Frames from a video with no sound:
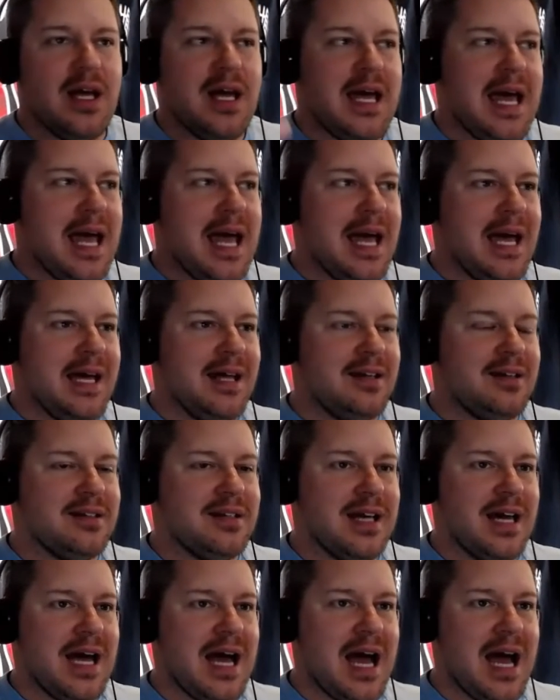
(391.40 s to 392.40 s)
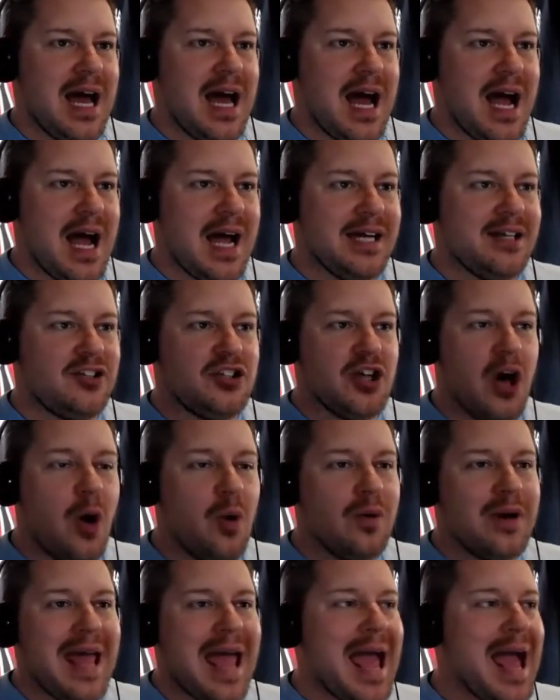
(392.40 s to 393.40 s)
And I
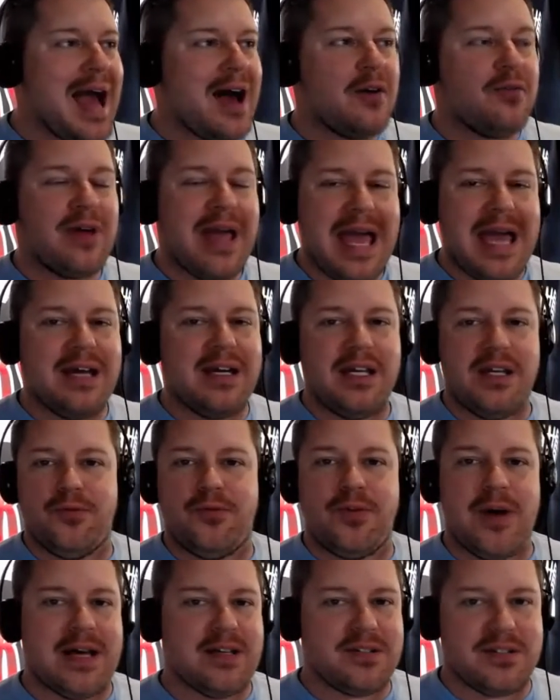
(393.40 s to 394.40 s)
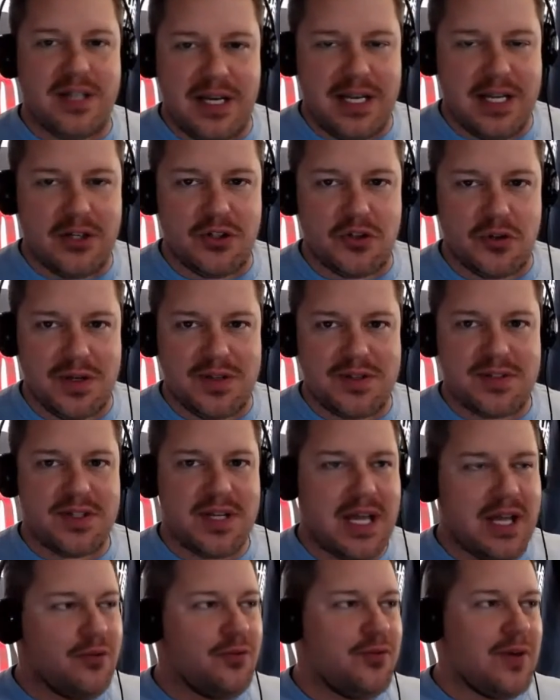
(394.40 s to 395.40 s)
don't have any vested interest
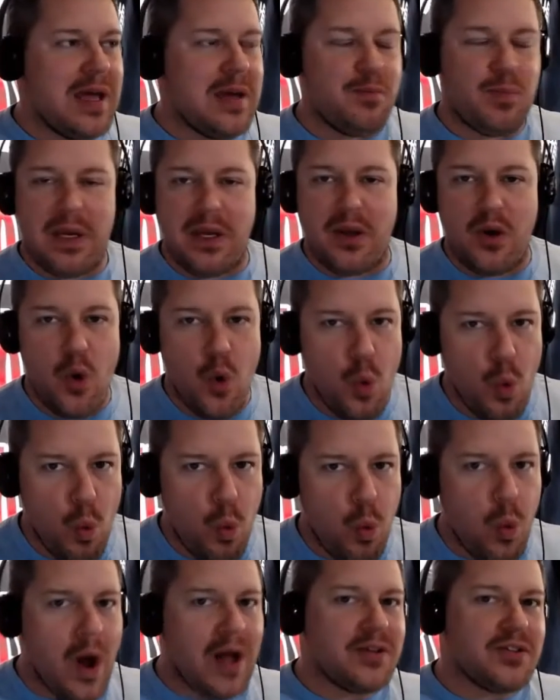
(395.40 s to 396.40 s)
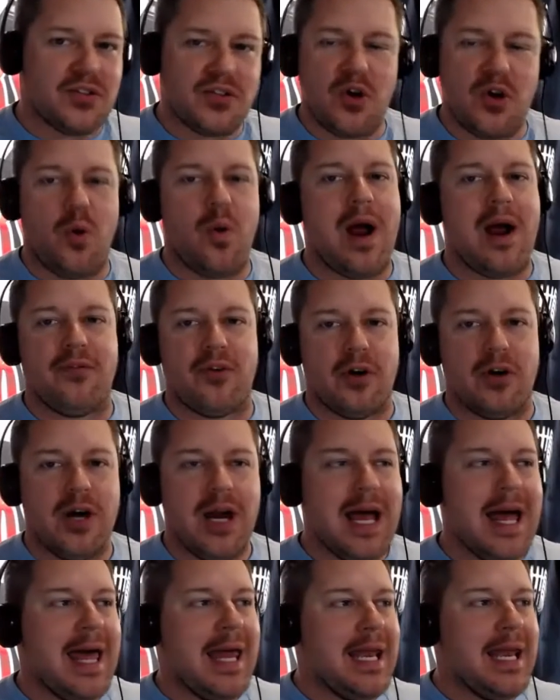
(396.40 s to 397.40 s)
in vaping whatsoever.
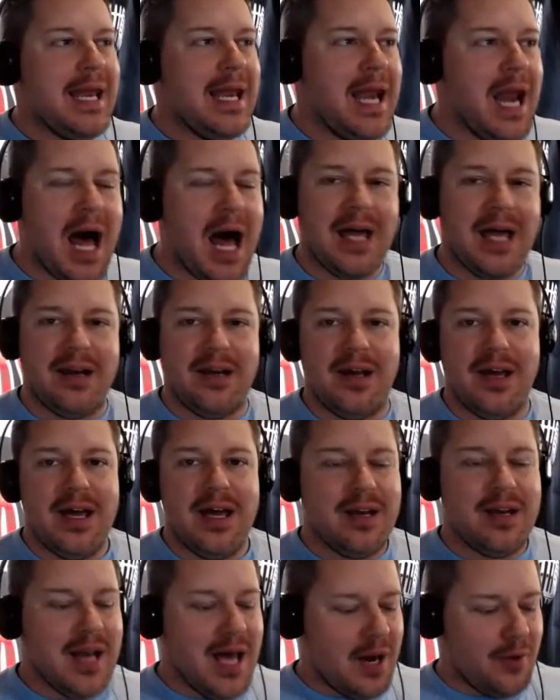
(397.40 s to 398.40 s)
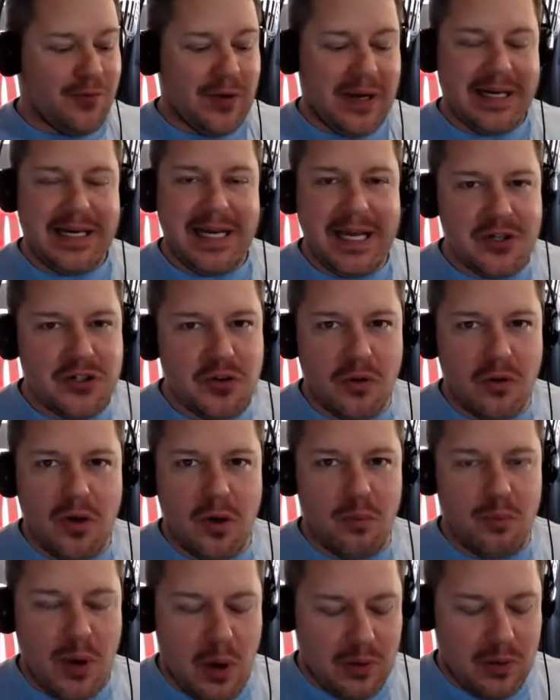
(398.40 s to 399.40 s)
None. Not a financial
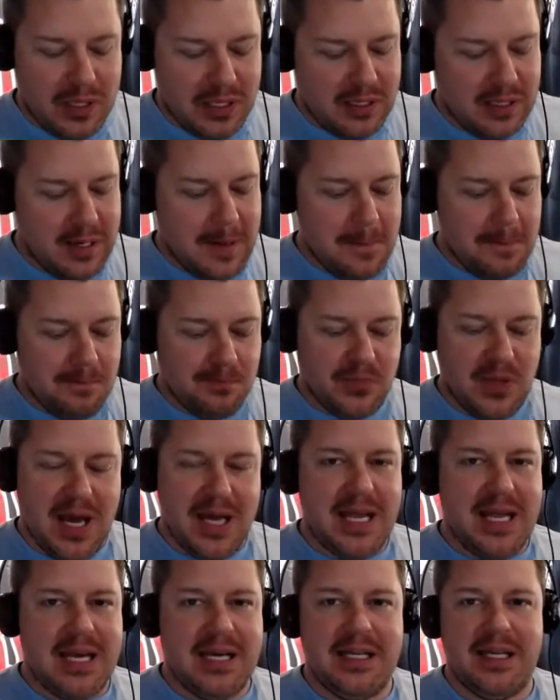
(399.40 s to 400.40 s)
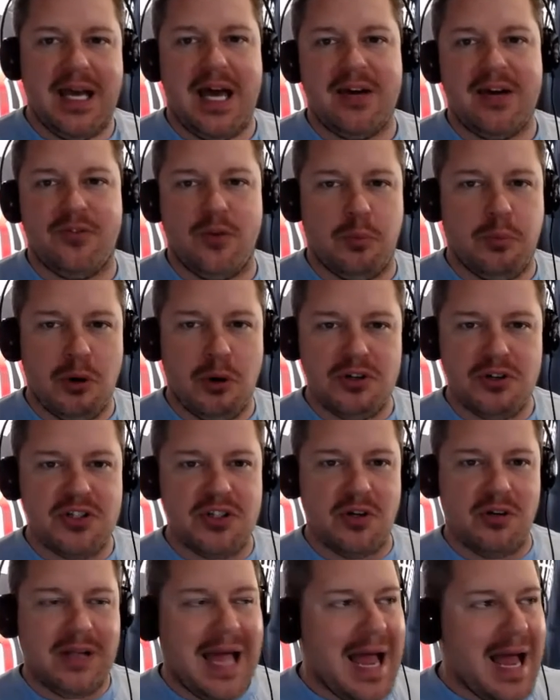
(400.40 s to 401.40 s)
component, not any kind of a
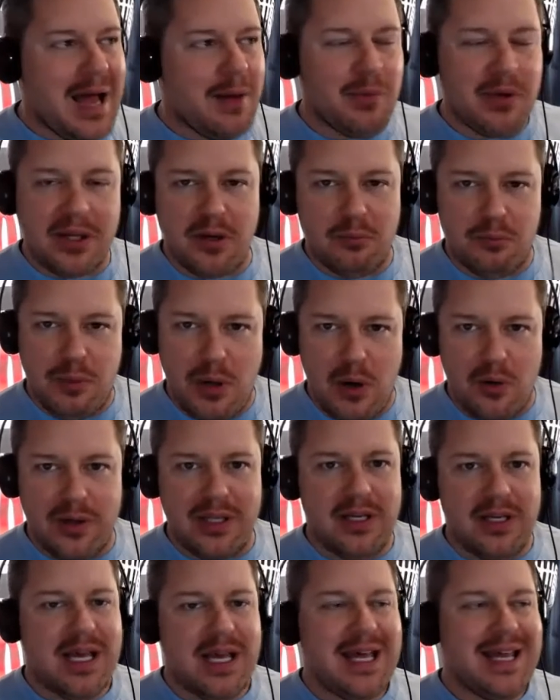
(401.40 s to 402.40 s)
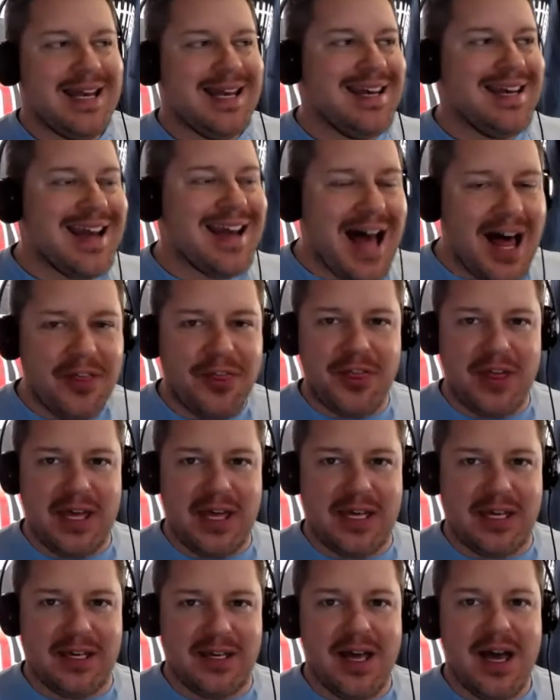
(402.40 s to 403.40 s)
personal habit component,
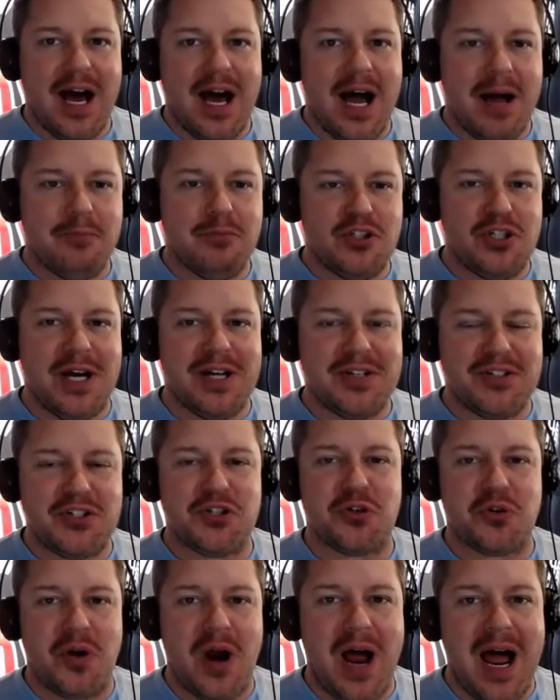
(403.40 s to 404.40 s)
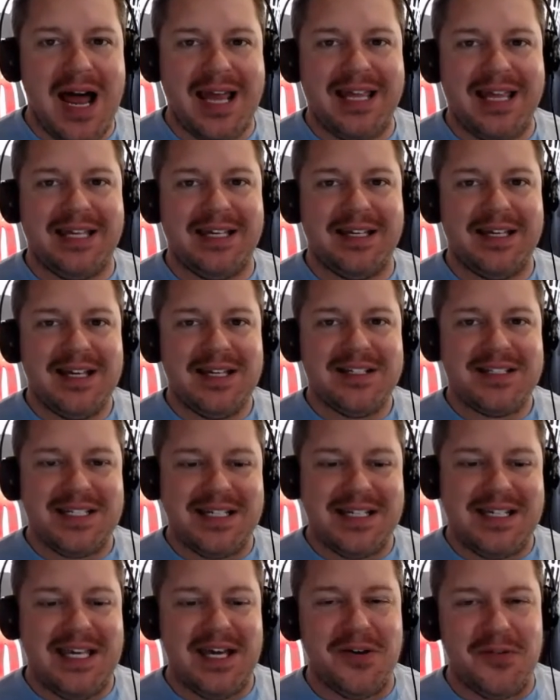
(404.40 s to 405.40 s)
nothing. I'm just trying to
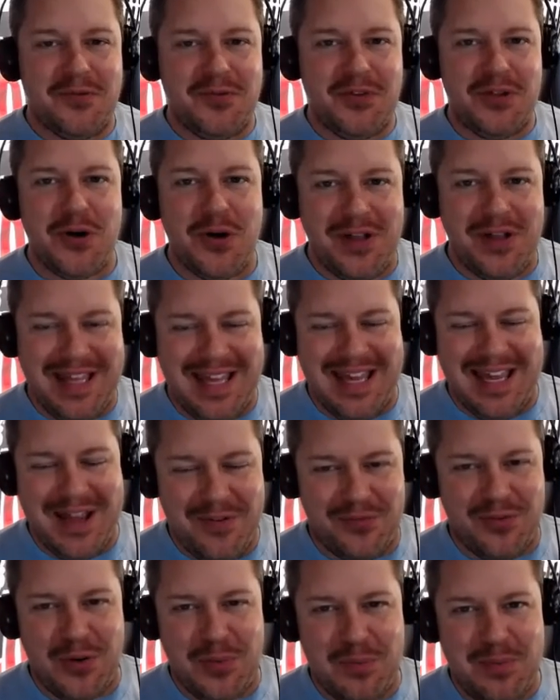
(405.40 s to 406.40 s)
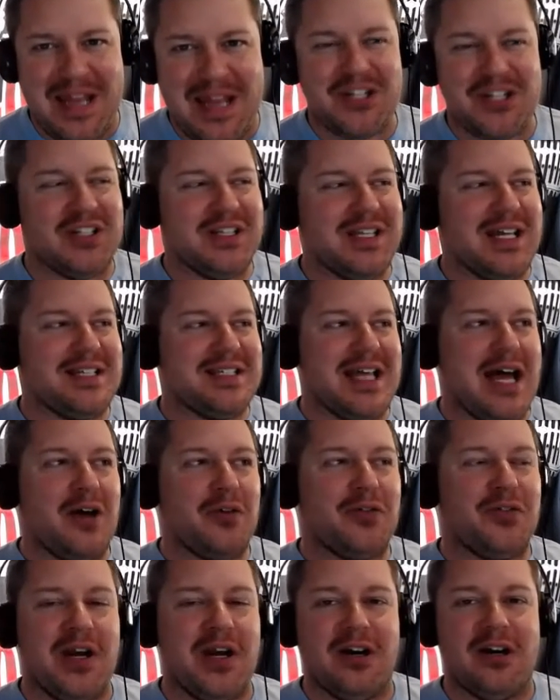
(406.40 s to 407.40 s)
give you the information that is
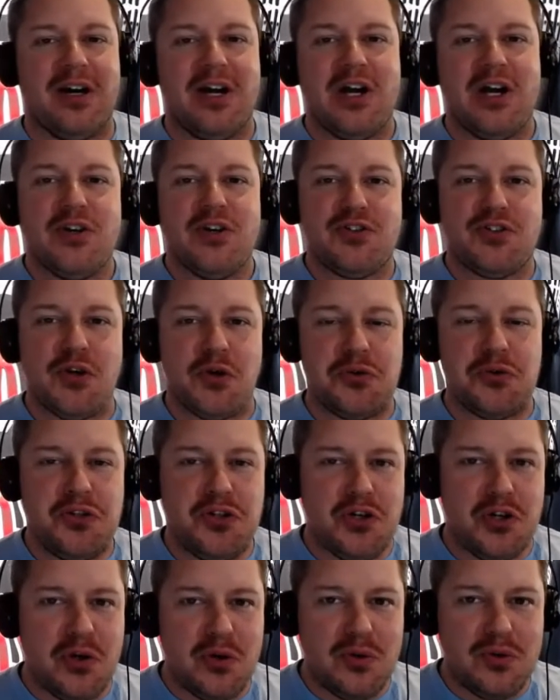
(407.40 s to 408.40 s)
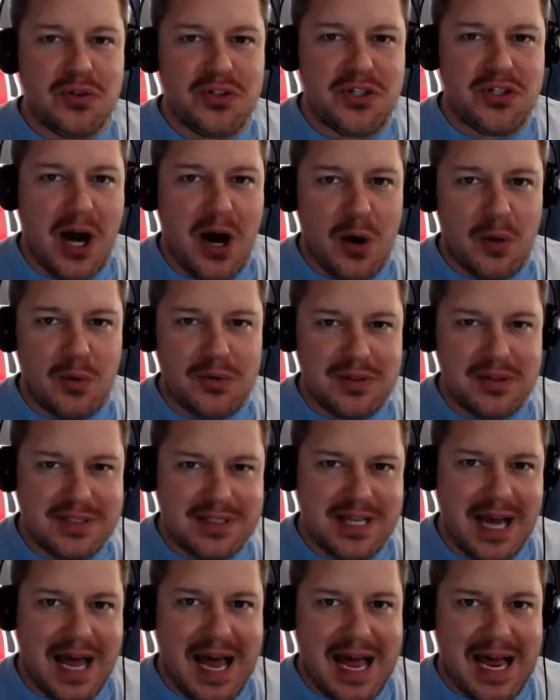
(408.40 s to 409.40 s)
out there so you don't
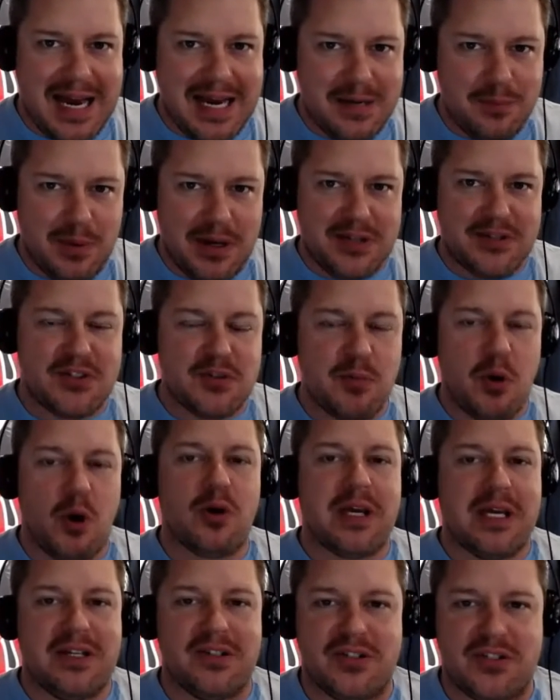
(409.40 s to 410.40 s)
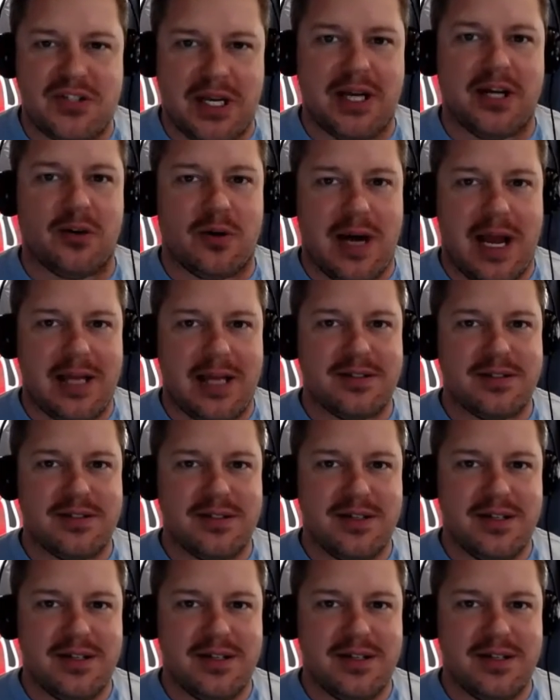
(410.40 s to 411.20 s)
die by smoking cigarettes.